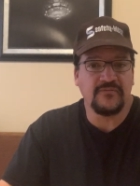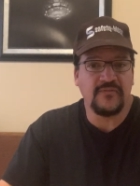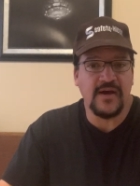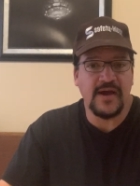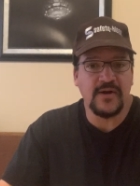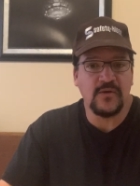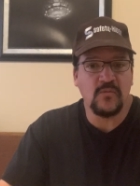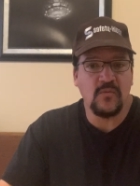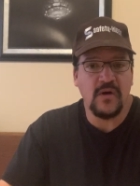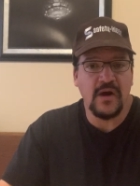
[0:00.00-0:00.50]

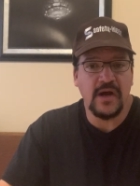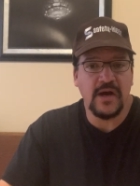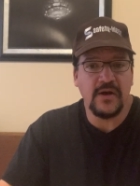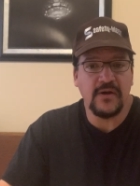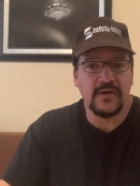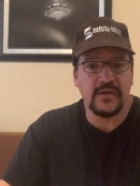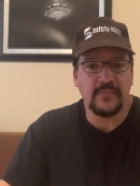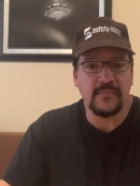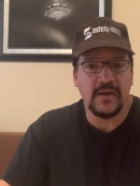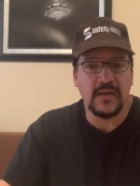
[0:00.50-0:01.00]
fine
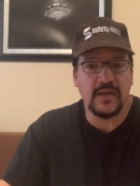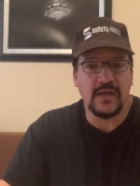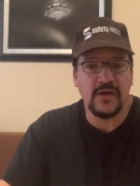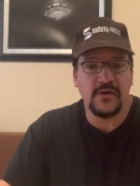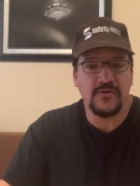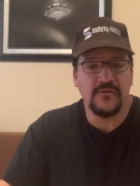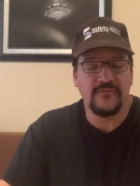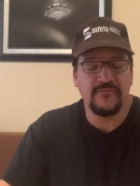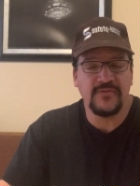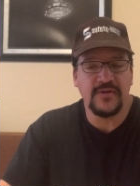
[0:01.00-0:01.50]
wire and about
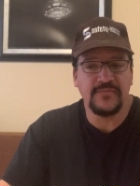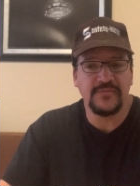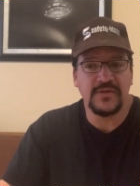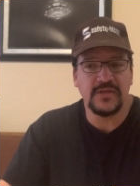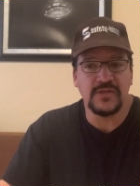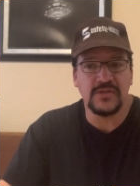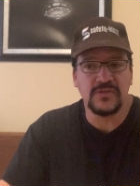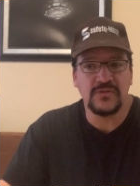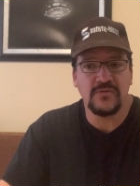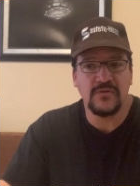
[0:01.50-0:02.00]
150
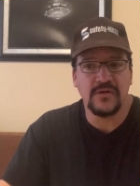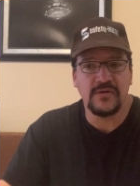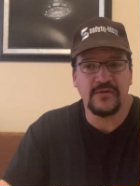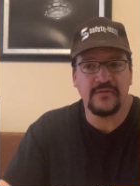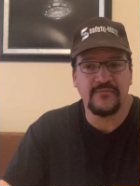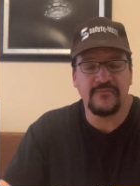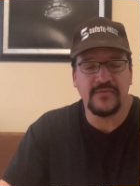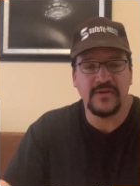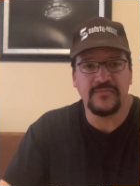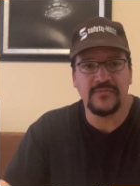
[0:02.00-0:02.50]
to
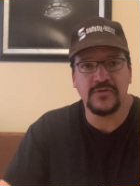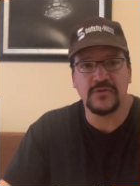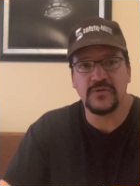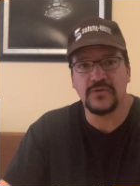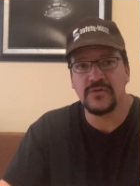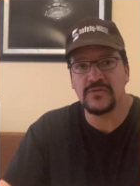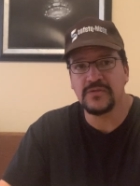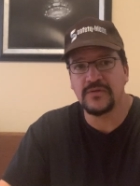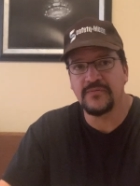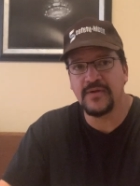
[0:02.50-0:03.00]
250
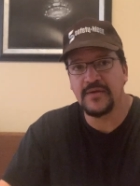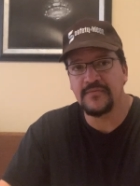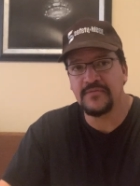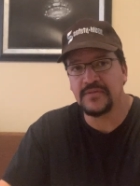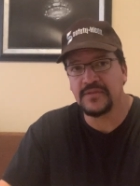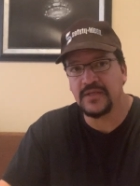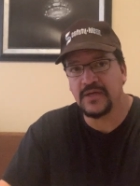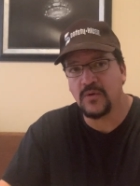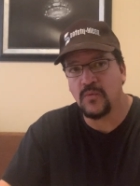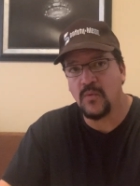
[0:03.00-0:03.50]
turns of heavy
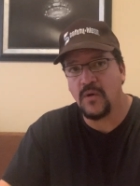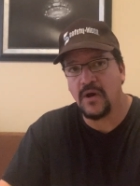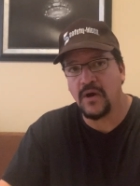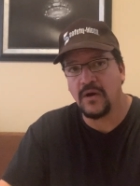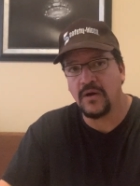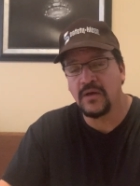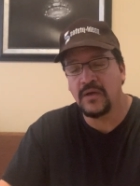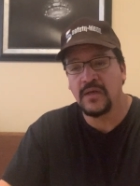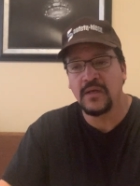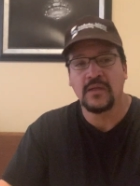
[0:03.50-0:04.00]
thick wire.